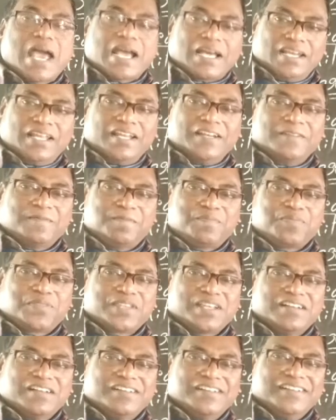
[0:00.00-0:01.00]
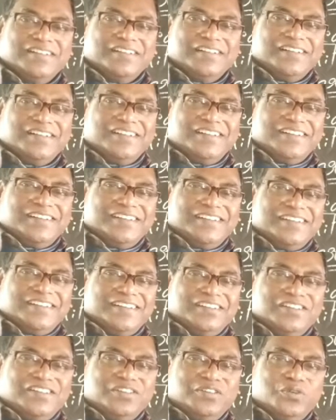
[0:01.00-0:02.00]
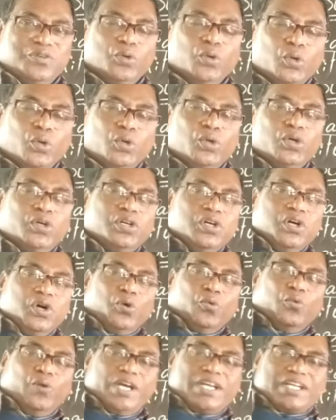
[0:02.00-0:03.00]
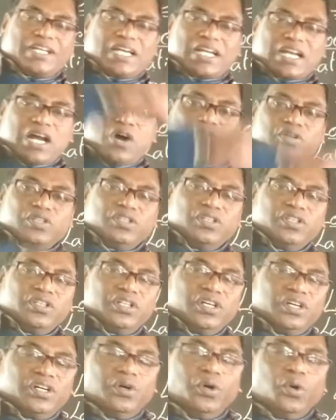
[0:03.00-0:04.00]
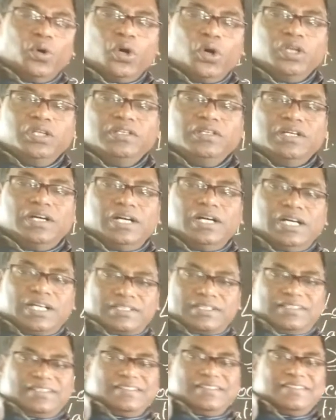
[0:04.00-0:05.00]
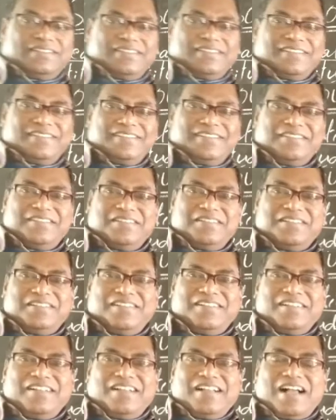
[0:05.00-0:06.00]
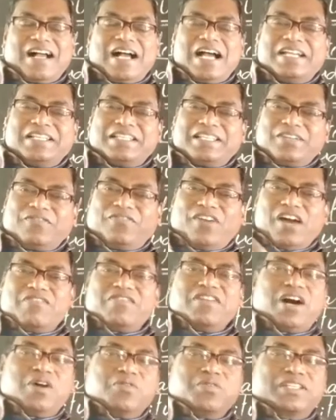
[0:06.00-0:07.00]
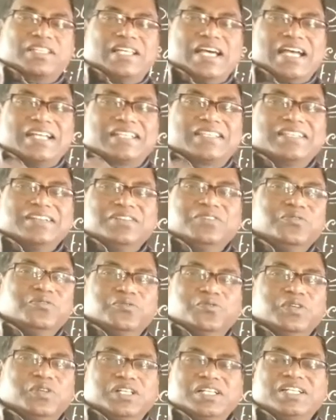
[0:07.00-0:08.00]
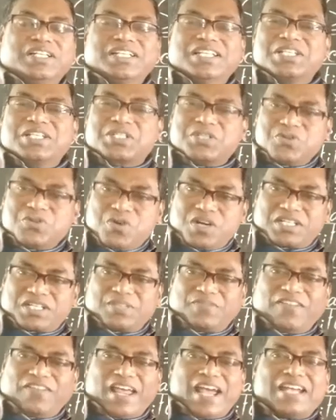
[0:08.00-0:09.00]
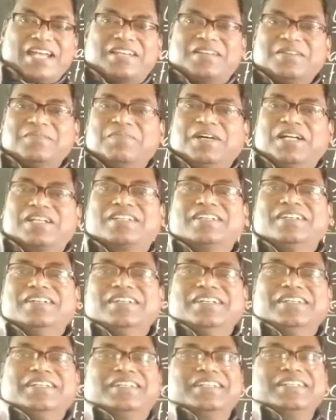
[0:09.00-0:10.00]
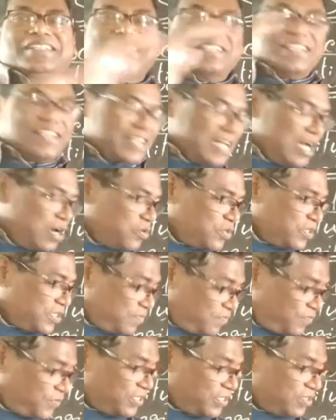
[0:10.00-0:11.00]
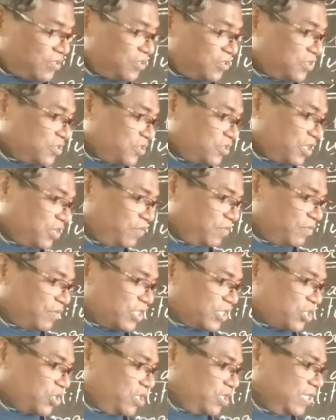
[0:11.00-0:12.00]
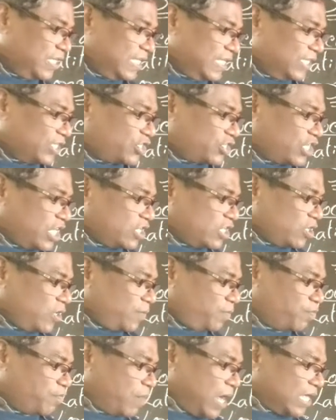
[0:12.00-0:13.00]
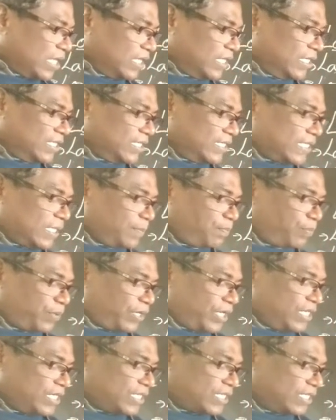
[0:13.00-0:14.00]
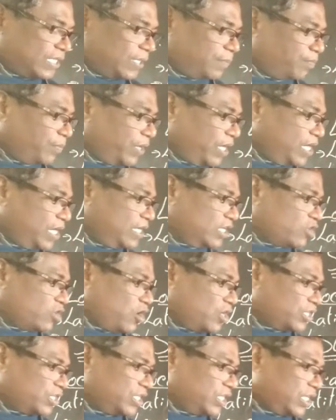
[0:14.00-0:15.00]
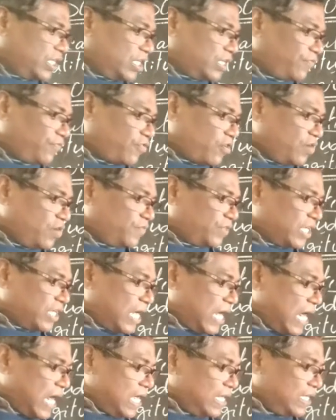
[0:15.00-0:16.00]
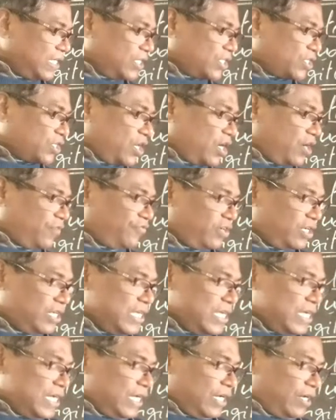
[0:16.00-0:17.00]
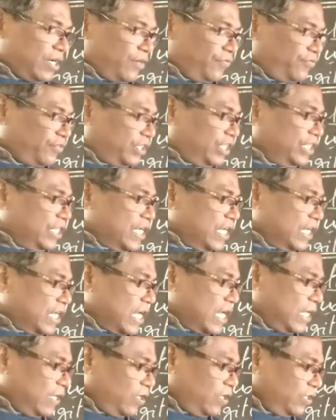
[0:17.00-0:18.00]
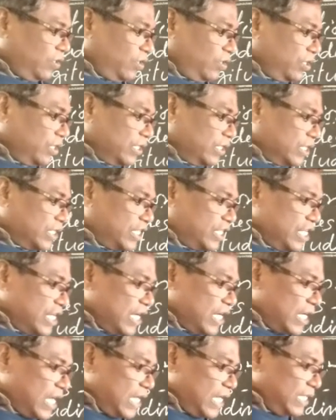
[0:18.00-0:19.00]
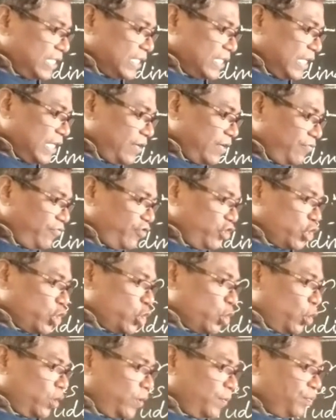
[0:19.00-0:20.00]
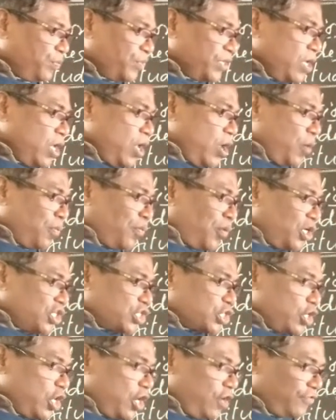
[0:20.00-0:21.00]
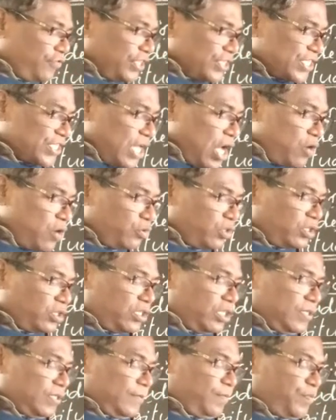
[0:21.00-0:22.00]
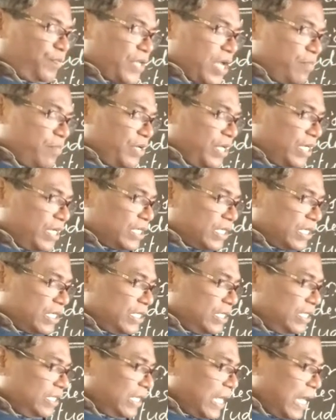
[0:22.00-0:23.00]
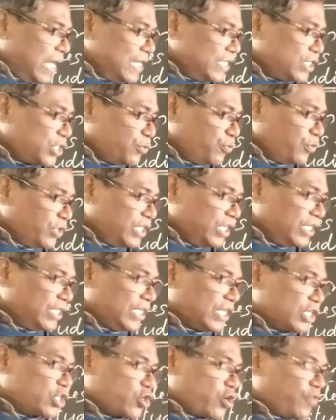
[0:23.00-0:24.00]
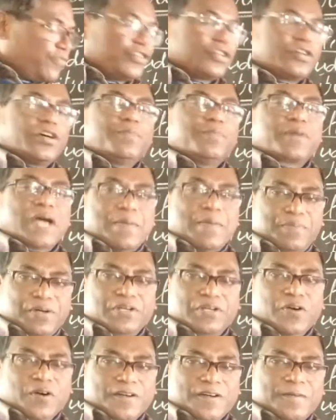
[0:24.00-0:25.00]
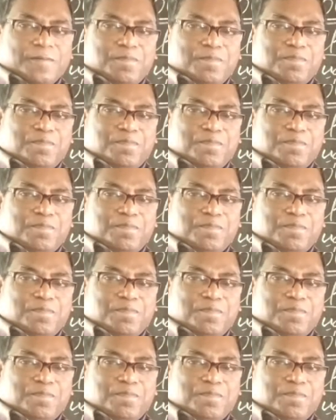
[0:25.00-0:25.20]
Magellan, who went around the whole earth and then found out that world is not flat but it is round. So remember, so Strait of Magellan separates the main continent from the islands of Tierra del Fuego. Most of the South America lies within the Tropic of Capricorn.